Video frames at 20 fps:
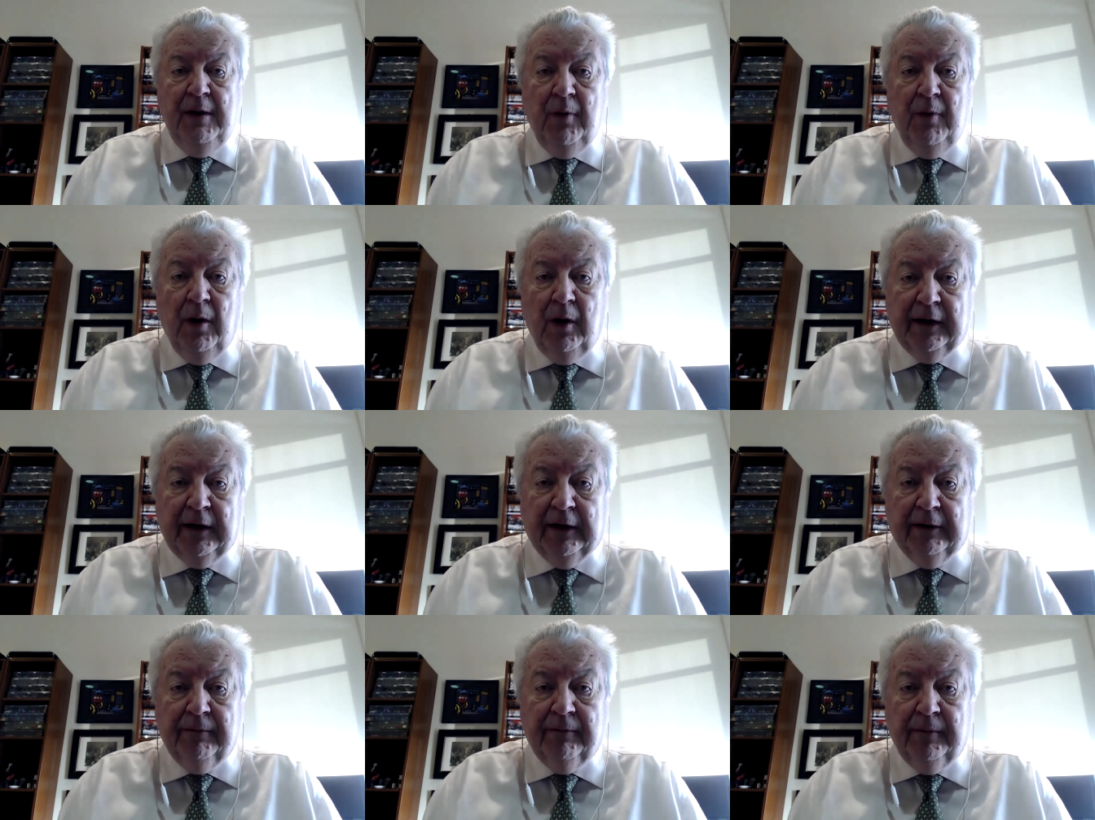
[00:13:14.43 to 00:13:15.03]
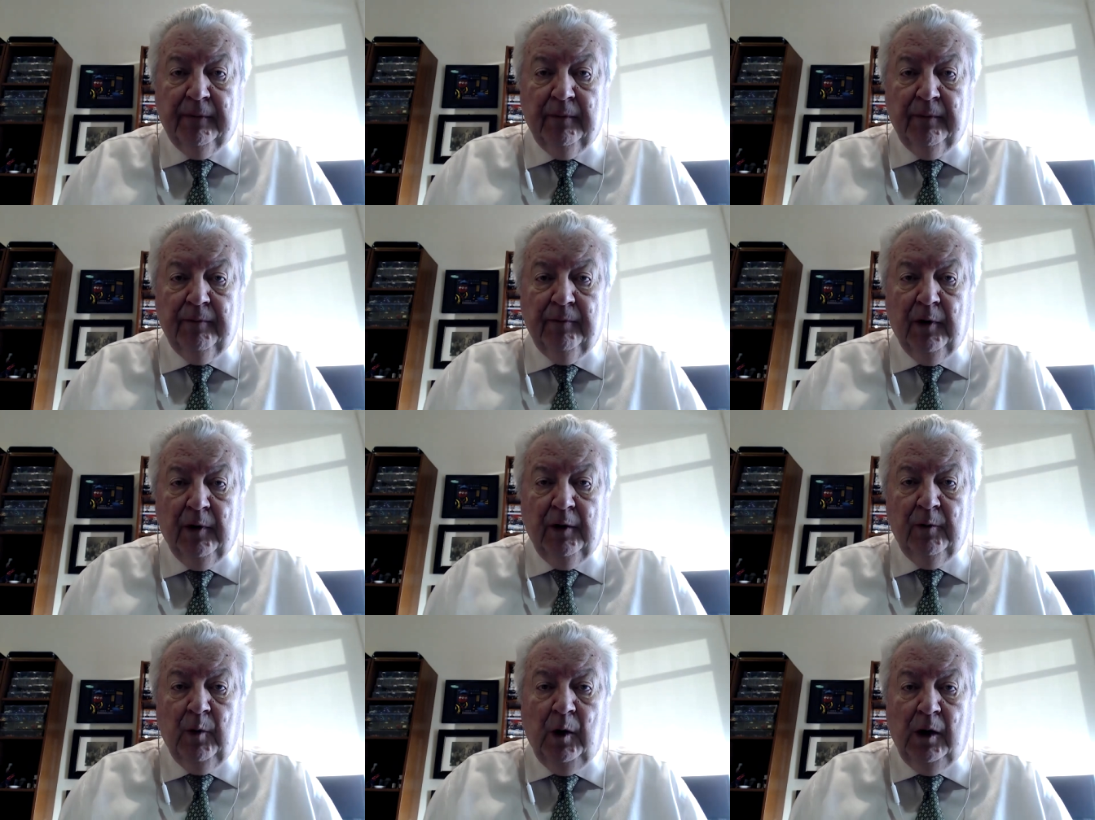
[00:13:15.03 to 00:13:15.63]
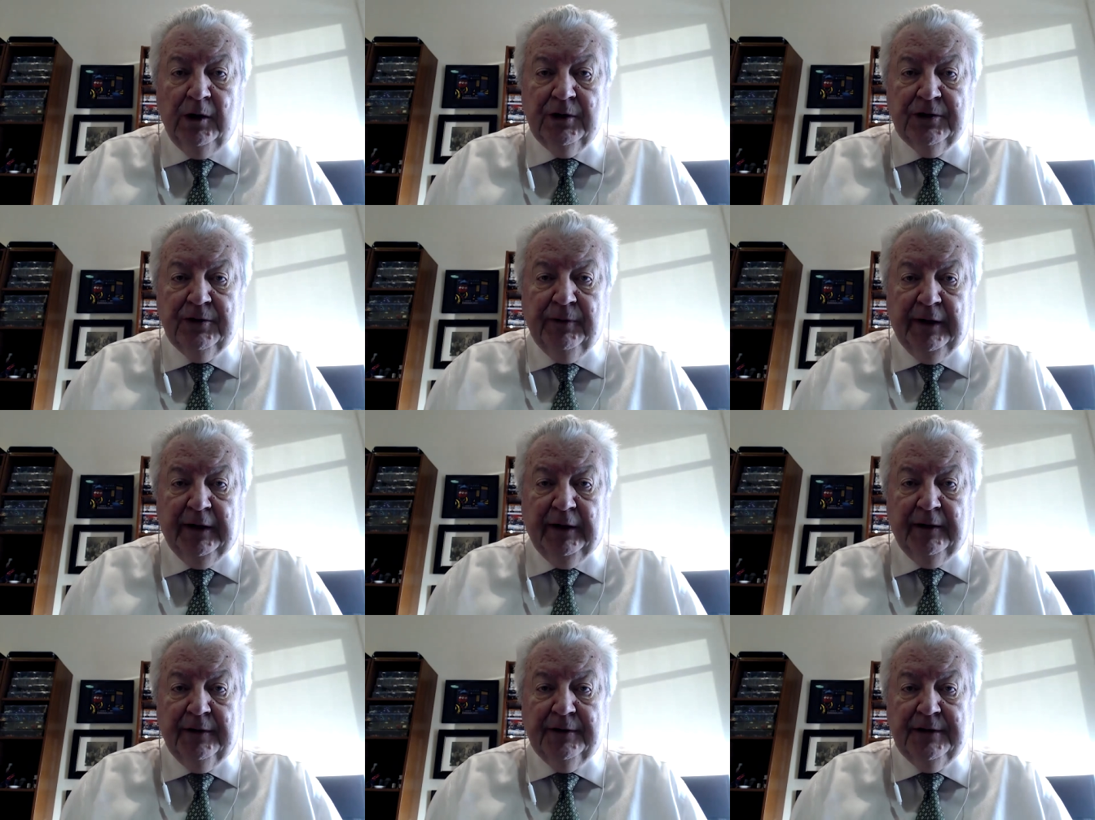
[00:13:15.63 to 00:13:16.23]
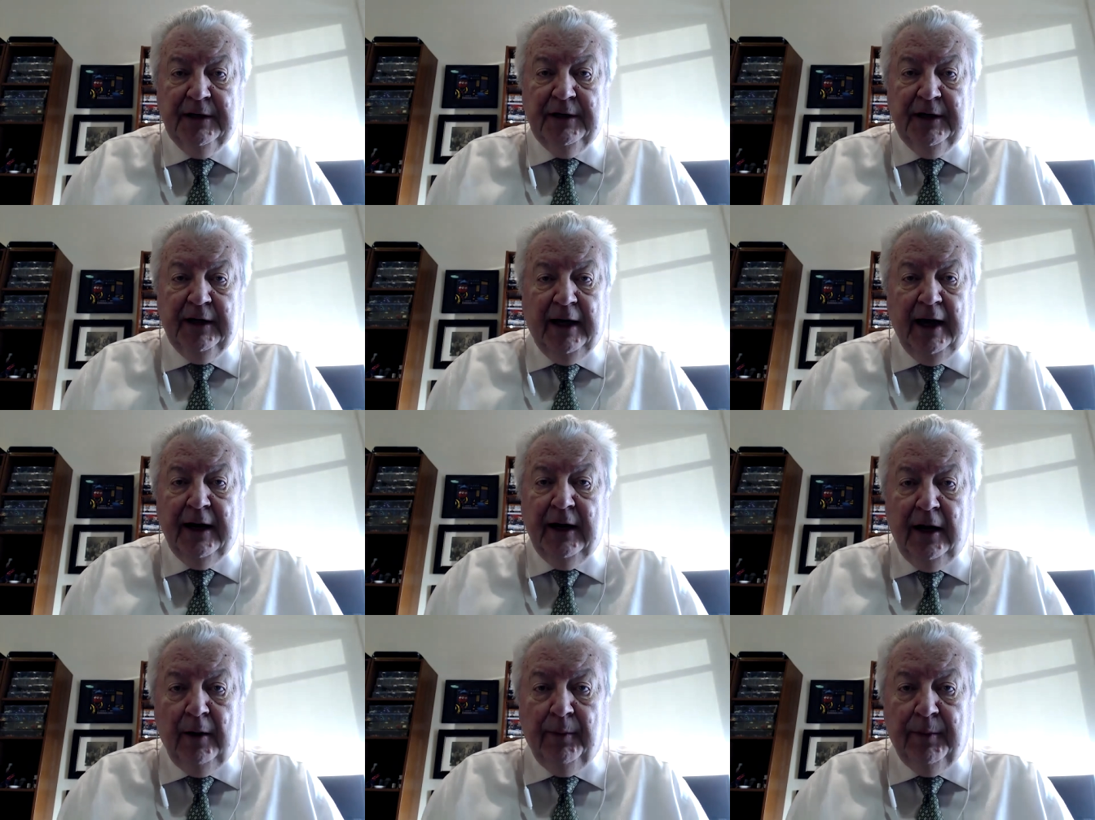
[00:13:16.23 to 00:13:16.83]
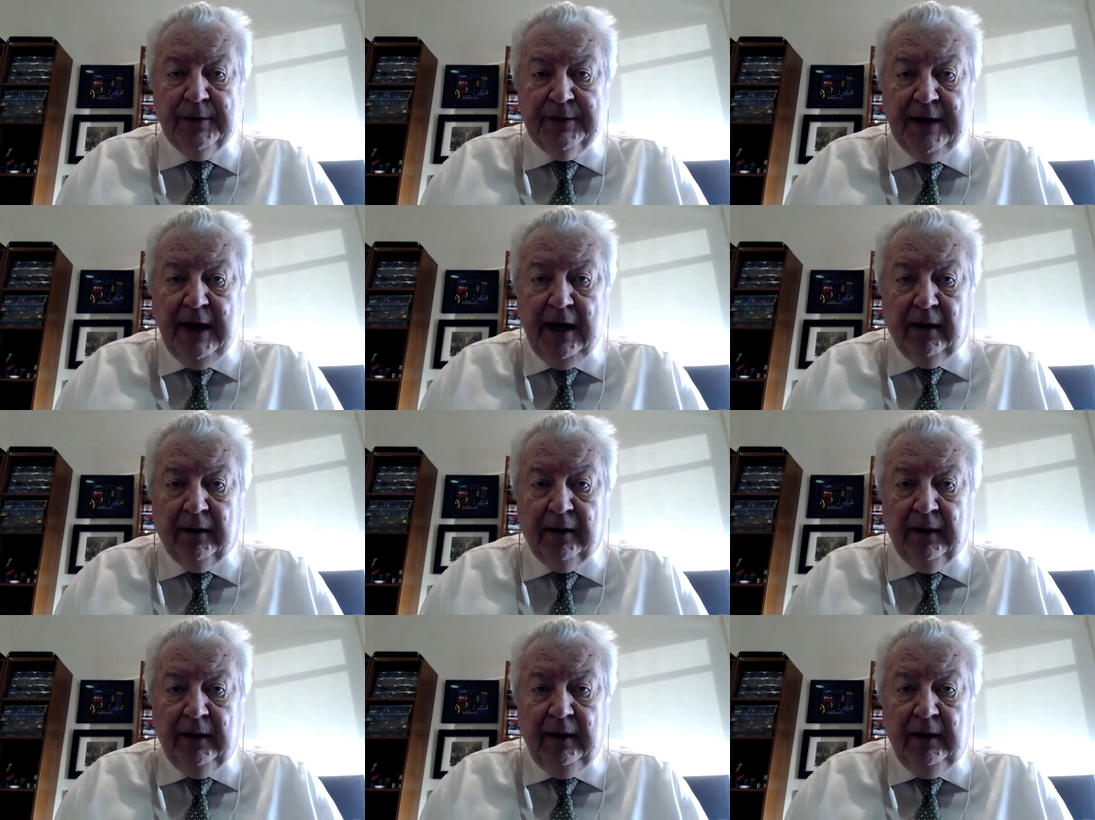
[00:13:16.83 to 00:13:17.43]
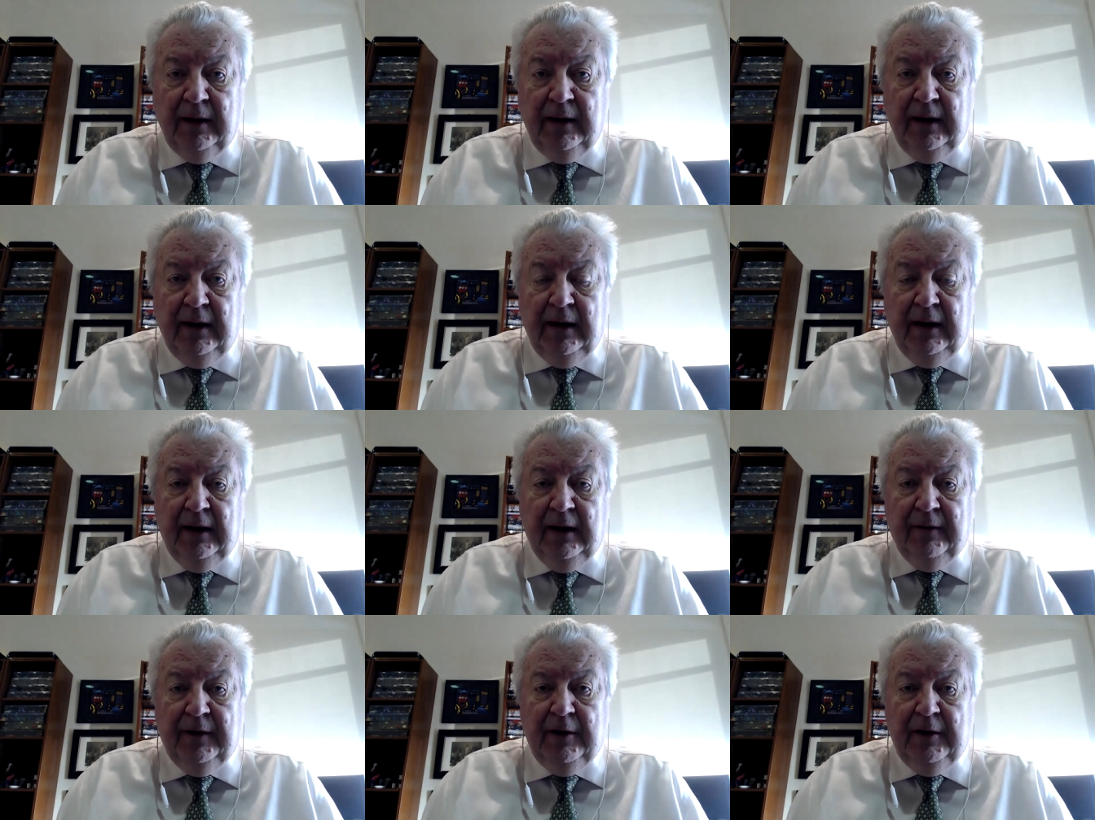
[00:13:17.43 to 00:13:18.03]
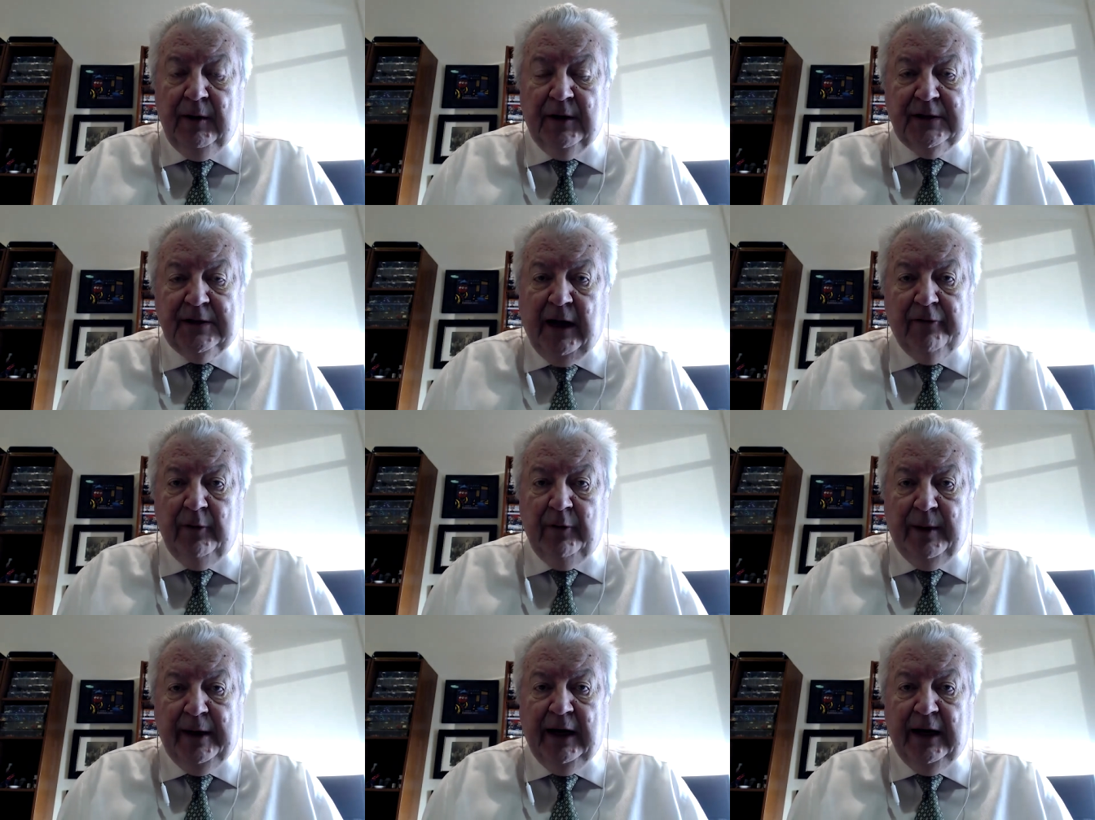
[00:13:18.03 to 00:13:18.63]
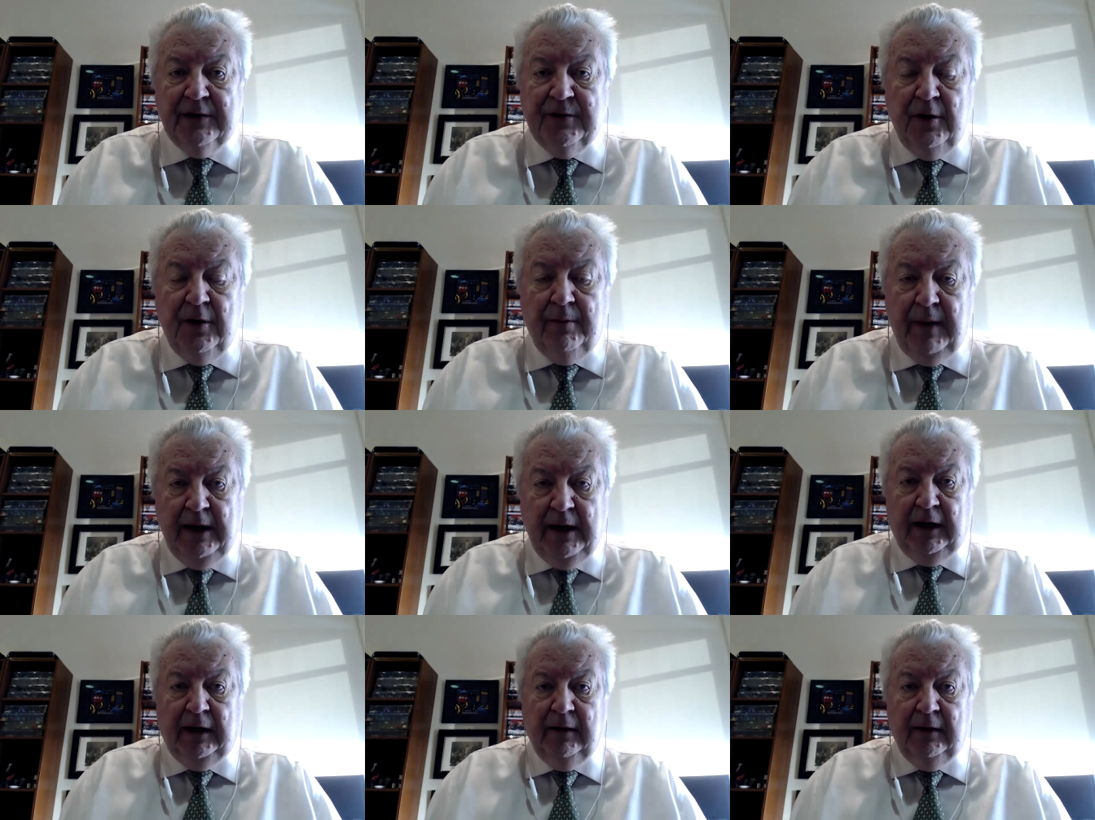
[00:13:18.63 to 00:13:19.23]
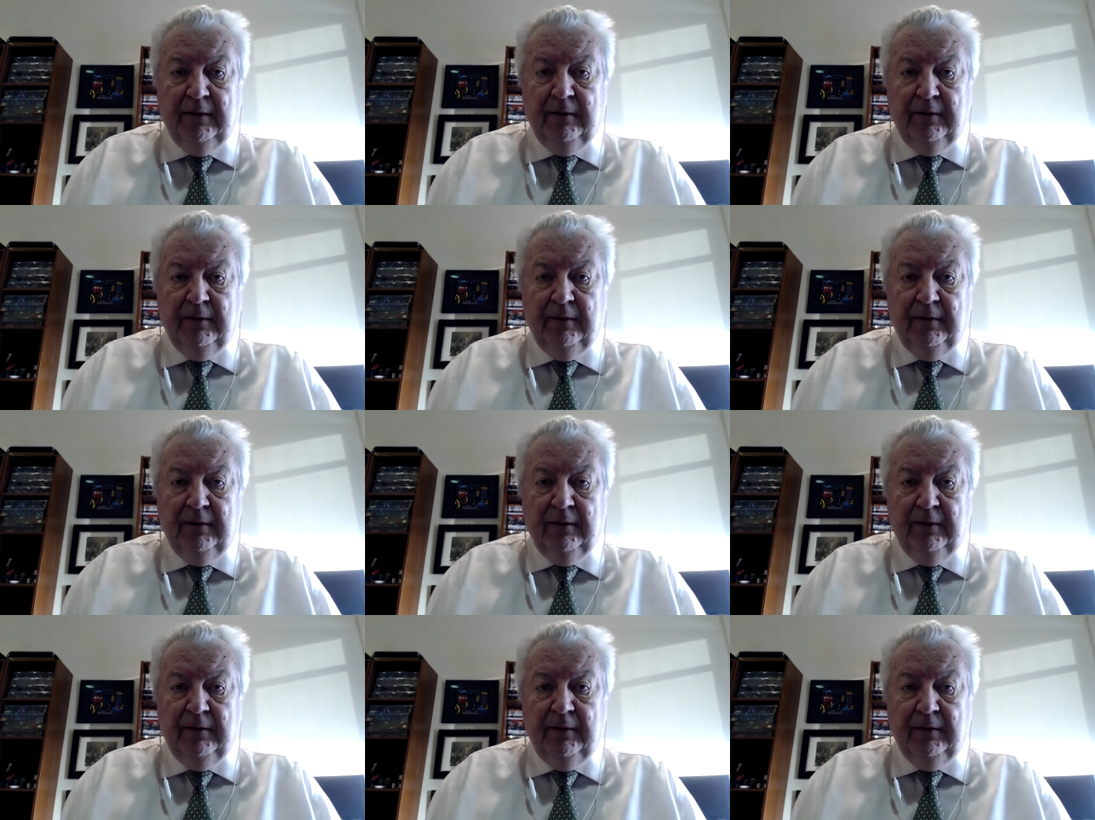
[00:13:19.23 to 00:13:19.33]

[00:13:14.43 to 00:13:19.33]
Morgan on Wall Street, said, you got to help us out. The U.S. government has no money.